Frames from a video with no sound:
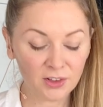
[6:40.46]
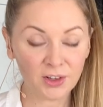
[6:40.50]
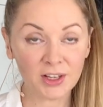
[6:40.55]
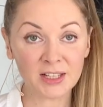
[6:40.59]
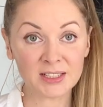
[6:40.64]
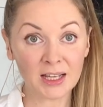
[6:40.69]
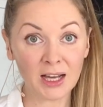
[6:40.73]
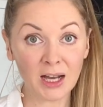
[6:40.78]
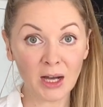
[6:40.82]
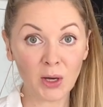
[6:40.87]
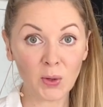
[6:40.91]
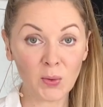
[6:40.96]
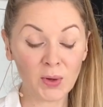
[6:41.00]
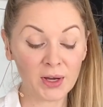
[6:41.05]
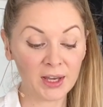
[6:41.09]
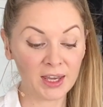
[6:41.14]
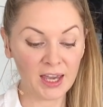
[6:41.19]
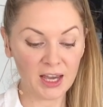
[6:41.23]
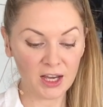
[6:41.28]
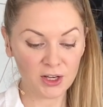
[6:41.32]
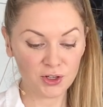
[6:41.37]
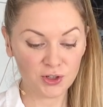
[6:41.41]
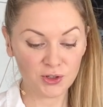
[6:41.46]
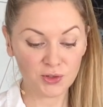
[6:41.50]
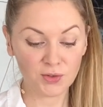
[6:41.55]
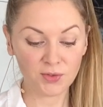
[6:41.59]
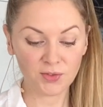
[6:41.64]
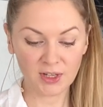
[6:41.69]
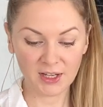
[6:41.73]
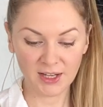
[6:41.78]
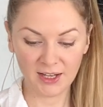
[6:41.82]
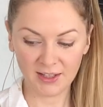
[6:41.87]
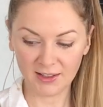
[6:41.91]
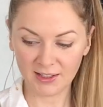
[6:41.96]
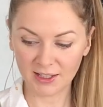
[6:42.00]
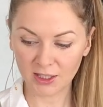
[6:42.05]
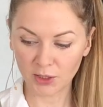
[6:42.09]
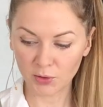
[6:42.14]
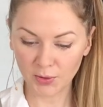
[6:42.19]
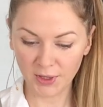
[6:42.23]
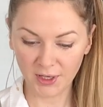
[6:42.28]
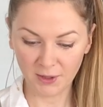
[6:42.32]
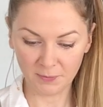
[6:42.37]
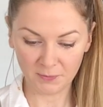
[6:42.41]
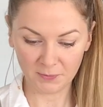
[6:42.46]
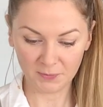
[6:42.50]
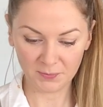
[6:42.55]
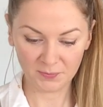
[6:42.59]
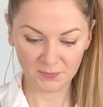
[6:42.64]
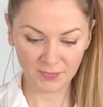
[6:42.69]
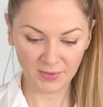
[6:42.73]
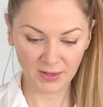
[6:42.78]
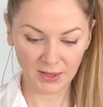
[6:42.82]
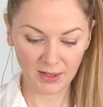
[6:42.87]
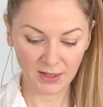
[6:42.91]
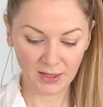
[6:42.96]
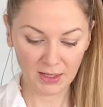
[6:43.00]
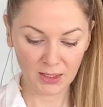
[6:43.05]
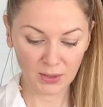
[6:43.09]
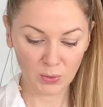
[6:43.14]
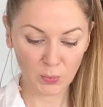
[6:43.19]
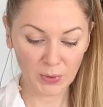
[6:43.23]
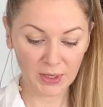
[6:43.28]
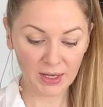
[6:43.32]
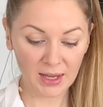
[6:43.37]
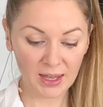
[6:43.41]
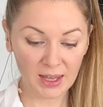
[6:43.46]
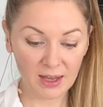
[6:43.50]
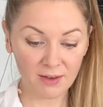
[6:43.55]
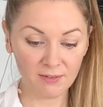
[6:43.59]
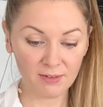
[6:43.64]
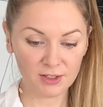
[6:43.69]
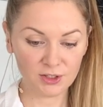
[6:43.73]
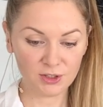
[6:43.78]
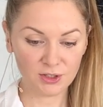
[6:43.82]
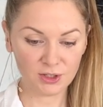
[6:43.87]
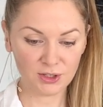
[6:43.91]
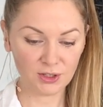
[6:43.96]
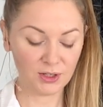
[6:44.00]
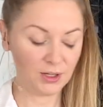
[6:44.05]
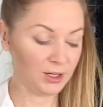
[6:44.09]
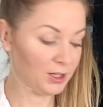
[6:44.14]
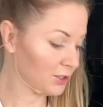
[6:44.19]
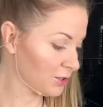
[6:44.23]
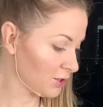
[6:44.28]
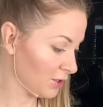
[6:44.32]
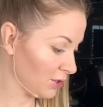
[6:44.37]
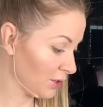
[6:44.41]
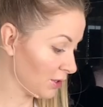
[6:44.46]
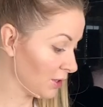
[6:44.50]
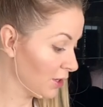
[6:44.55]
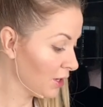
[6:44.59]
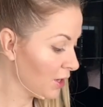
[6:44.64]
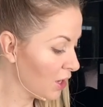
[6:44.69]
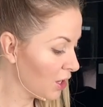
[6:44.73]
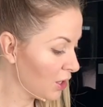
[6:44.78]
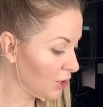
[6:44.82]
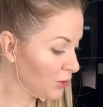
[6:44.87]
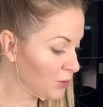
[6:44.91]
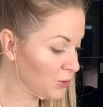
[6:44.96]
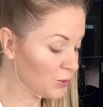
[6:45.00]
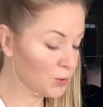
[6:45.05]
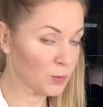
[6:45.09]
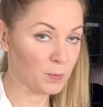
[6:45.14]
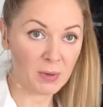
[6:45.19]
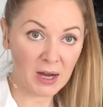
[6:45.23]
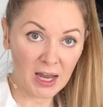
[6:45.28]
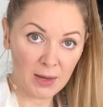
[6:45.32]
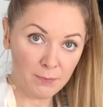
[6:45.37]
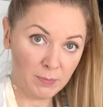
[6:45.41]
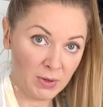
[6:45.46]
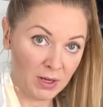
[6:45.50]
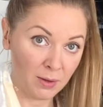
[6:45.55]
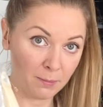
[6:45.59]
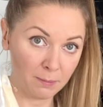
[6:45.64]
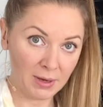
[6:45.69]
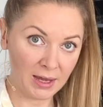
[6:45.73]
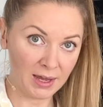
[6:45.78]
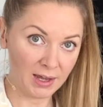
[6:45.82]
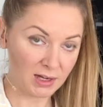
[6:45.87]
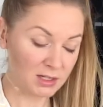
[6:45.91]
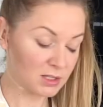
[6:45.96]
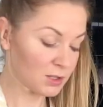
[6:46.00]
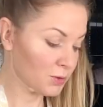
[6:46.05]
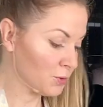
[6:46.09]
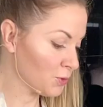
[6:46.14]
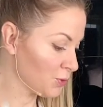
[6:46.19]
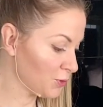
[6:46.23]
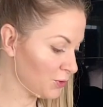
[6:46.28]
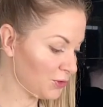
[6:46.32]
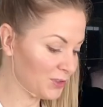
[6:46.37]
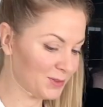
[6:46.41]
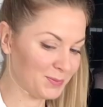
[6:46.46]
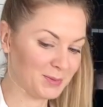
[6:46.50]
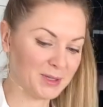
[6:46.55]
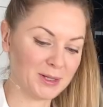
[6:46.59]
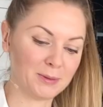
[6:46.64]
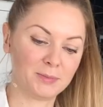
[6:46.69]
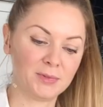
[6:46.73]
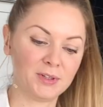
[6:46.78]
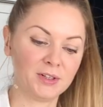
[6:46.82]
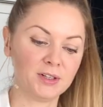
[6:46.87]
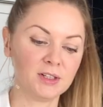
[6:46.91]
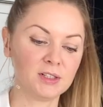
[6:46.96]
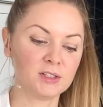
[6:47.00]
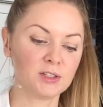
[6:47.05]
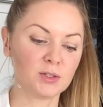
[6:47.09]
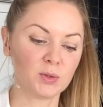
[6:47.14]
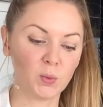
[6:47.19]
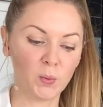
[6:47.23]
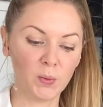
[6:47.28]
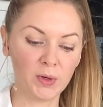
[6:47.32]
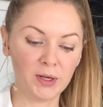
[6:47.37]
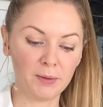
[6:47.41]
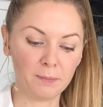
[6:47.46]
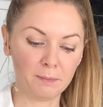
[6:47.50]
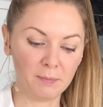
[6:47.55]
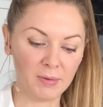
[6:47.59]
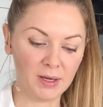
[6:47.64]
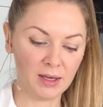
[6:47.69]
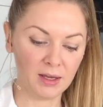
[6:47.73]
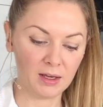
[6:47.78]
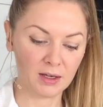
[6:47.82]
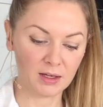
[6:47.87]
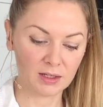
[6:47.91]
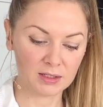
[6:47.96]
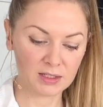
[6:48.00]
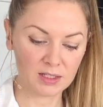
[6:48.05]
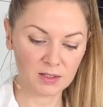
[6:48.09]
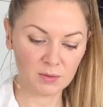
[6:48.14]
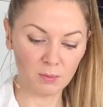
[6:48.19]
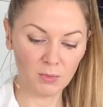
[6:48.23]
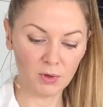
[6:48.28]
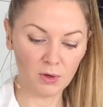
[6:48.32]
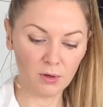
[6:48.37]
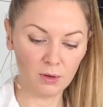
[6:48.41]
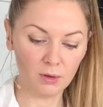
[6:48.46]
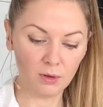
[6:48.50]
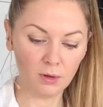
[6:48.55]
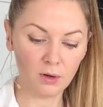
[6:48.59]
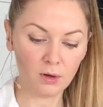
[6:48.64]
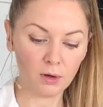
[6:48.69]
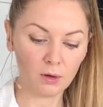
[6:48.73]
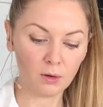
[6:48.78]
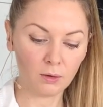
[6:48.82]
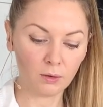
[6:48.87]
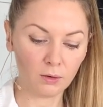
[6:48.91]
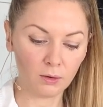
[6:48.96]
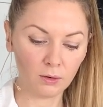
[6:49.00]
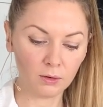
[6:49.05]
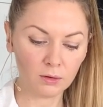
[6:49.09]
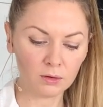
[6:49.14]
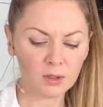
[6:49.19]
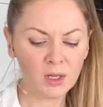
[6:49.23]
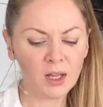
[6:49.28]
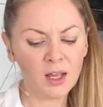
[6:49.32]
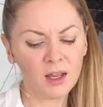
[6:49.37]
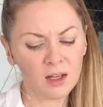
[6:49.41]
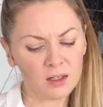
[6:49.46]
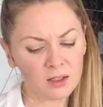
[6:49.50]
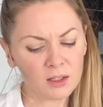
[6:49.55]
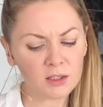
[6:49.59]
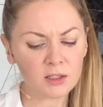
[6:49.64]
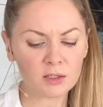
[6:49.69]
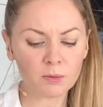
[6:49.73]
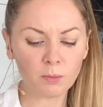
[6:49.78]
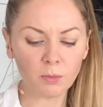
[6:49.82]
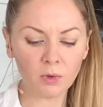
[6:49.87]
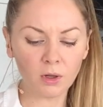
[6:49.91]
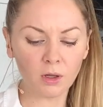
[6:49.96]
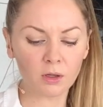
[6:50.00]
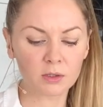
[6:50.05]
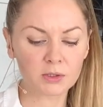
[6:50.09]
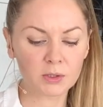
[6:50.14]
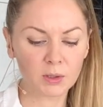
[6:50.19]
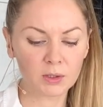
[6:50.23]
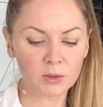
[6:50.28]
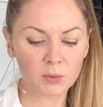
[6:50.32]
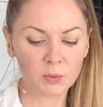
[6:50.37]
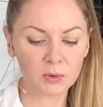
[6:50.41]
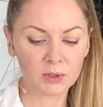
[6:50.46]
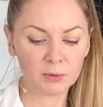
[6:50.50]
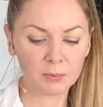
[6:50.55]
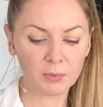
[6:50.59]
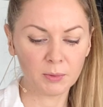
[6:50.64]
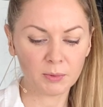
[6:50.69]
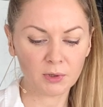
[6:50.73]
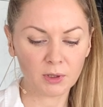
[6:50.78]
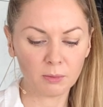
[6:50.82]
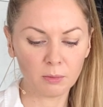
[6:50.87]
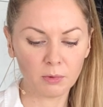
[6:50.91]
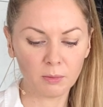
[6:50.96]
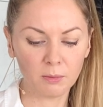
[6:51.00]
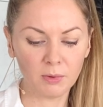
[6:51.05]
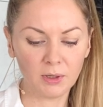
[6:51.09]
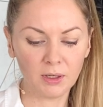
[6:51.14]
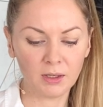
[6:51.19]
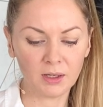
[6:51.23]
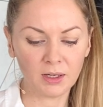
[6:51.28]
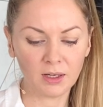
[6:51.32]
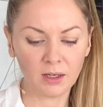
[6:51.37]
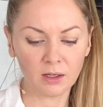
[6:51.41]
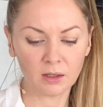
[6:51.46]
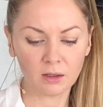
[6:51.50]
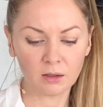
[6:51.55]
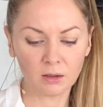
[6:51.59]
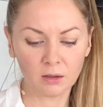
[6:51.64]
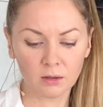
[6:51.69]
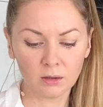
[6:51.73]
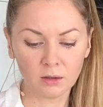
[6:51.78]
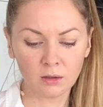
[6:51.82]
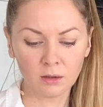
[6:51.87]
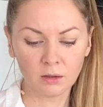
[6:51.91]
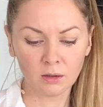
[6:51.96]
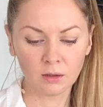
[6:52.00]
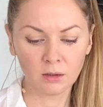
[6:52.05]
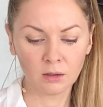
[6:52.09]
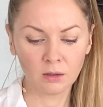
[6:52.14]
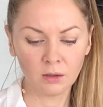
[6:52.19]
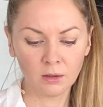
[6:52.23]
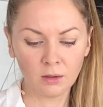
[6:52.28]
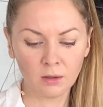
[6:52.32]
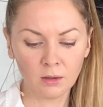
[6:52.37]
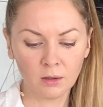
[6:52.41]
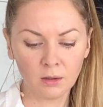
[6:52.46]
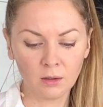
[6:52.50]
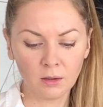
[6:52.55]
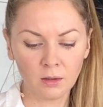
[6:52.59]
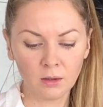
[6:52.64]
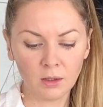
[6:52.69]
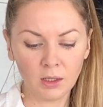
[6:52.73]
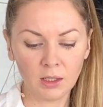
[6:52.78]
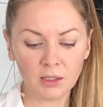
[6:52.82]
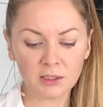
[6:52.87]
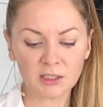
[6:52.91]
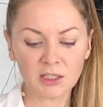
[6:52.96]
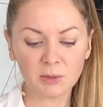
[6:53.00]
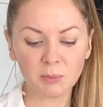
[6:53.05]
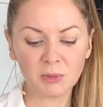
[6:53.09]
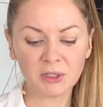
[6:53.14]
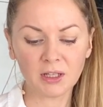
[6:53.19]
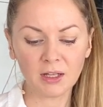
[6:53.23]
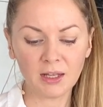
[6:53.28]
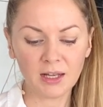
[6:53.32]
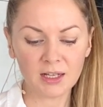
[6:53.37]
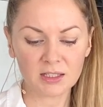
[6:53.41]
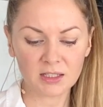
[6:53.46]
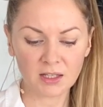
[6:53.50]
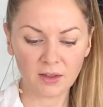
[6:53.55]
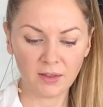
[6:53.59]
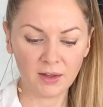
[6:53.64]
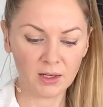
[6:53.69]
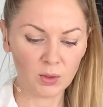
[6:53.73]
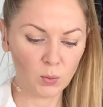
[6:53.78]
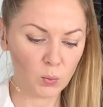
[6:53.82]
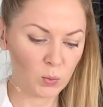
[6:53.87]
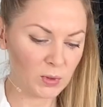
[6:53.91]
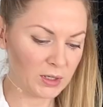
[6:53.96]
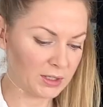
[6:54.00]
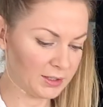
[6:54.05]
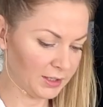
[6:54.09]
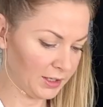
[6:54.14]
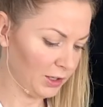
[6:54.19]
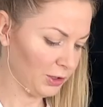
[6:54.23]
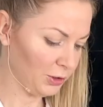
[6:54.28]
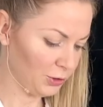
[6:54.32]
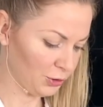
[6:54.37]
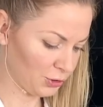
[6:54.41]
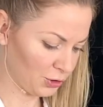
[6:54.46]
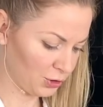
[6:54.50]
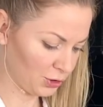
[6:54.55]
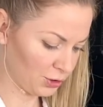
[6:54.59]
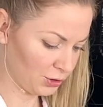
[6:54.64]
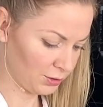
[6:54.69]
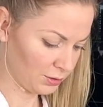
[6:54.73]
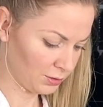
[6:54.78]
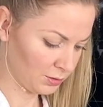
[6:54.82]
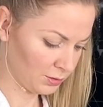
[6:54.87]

is our cashew vanilla cream, and we have it into 2 piping bags. You should remember it. We make a small hole, not small, so it will be probably like a little bit less than 1 inch